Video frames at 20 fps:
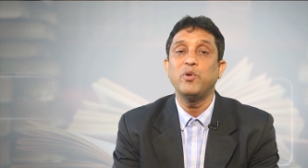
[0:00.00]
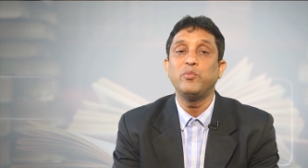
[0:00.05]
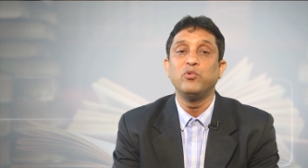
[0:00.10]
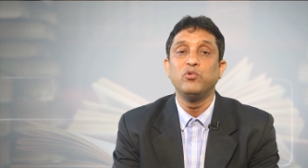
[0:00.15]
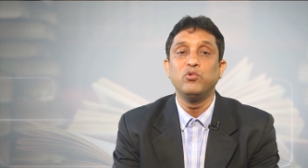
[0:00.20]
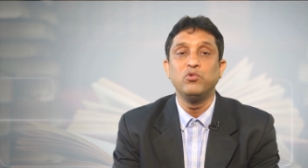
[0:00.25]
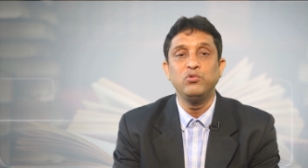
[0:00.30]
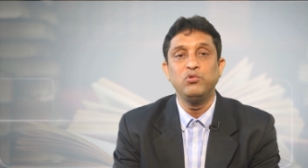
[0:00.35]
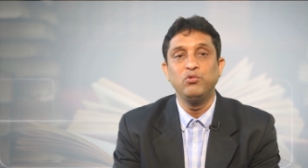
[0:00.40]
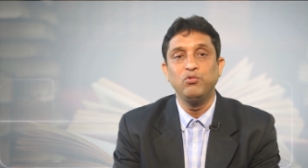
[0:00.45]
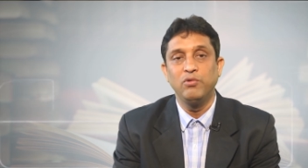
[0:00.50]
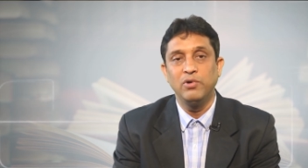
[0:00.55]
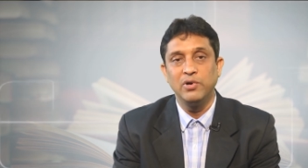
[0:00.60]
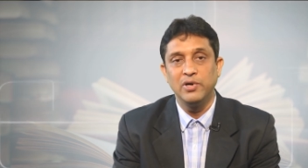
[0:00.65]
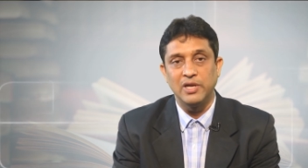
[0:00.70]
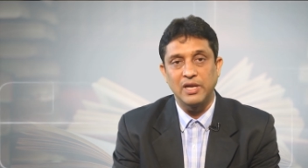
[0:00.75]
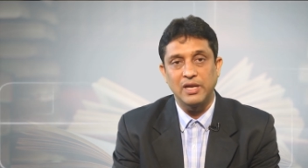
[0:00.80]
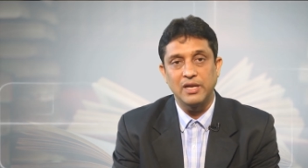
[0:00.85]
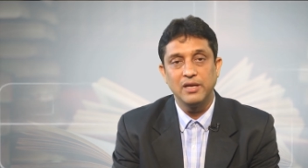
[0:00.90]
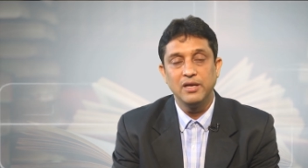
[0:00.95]
of
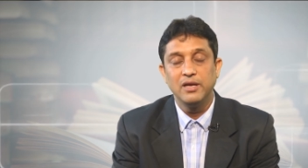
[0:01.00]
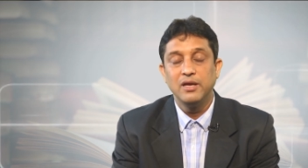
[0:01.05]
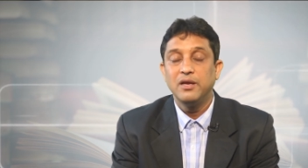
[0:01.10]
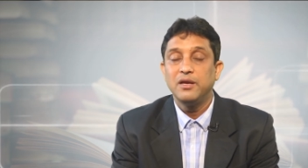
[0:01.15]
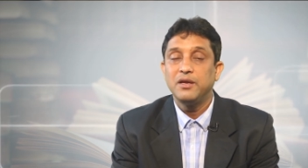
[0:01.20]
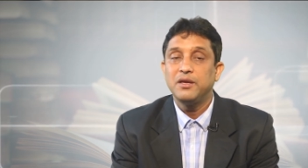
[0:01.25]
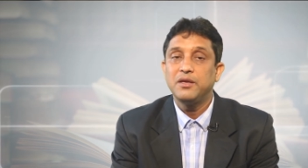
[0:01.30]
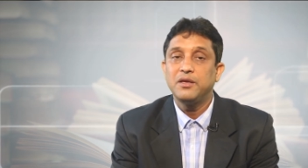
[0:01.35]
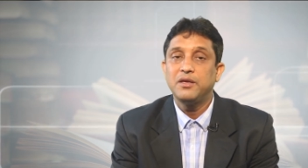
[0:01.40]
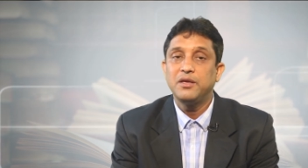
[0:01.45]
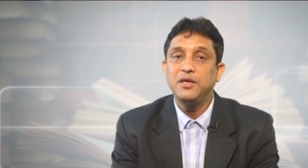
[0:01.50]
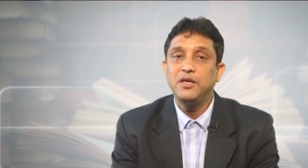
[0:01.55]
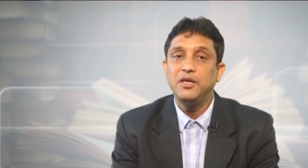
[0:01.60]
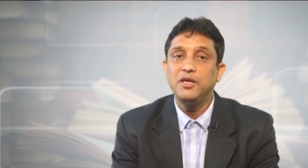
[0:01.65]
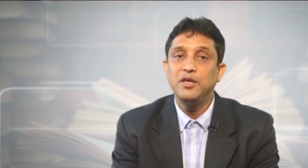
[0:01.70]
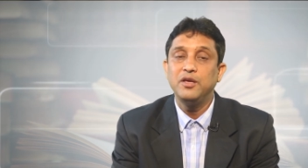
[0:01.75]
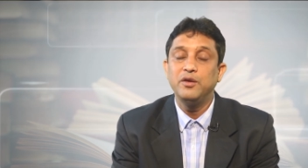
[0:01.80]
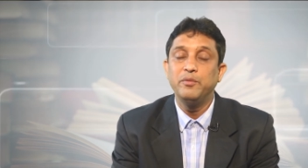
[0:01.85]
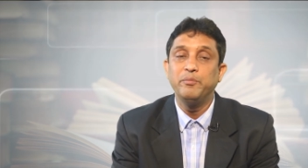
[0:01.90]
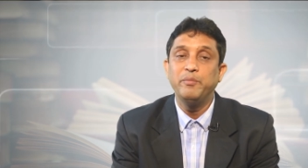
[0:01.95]
woodwork,
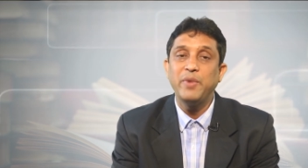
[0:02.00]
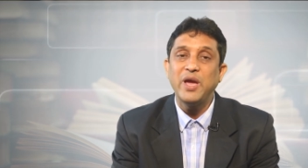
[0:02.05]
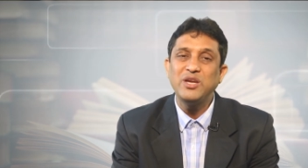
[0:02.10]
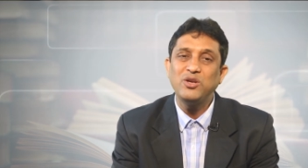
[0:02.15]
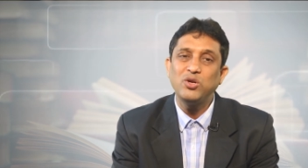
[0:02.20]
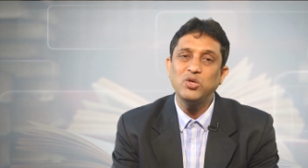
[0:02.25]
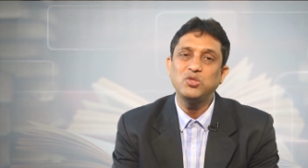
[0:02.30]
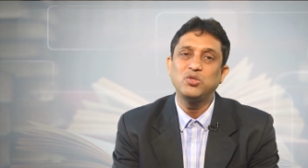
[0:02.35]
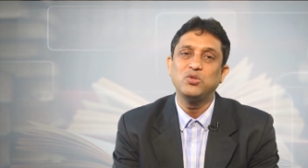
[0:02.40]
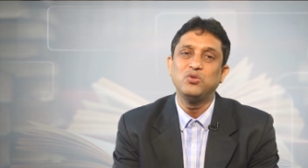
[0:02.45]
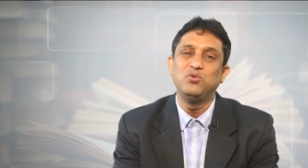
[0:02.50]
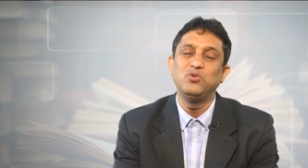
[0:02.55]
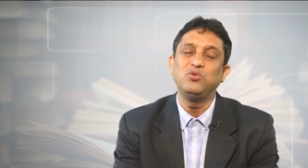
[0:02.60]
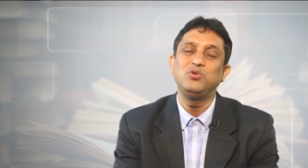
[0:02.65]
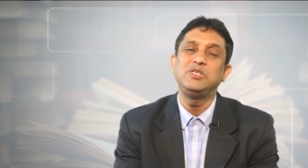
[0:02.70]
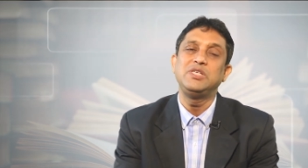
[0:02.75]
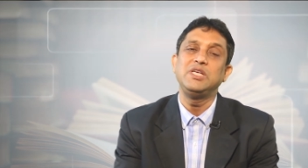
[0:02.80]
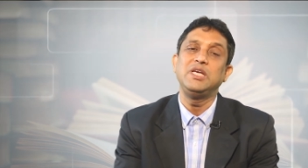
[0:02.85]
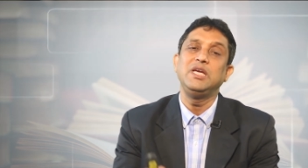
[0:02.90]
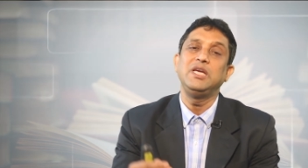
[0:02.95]
he may not good